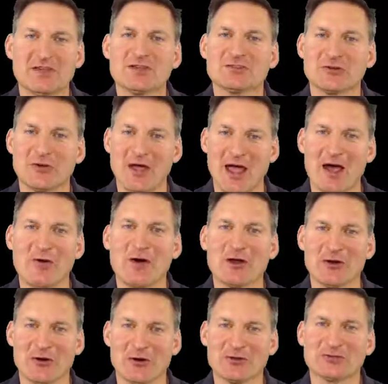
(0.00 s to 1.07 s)
So how on
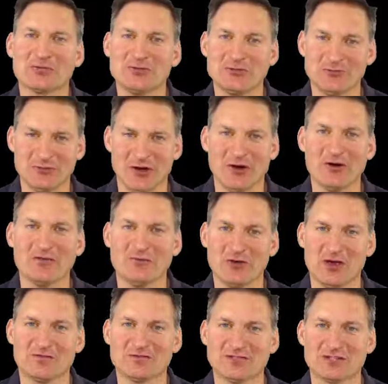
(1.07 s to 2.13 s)
earth would you know if you
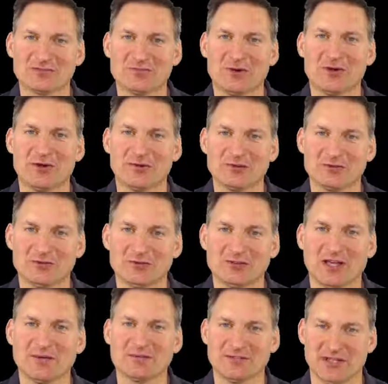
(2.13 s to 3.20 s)
have 6.02
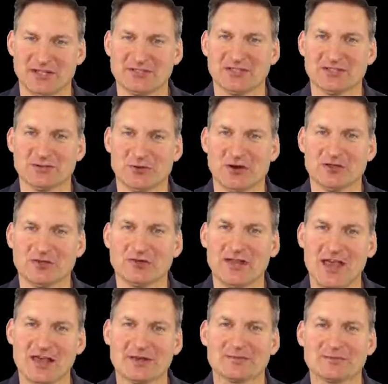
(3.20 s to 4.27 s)
times 10 to the 23rd
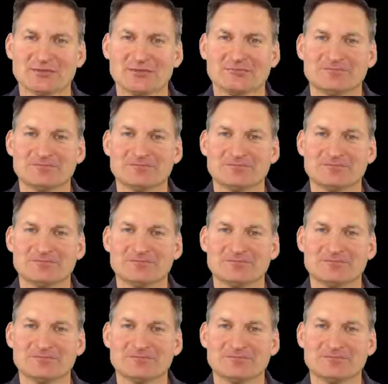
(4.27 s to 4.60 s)
atoms?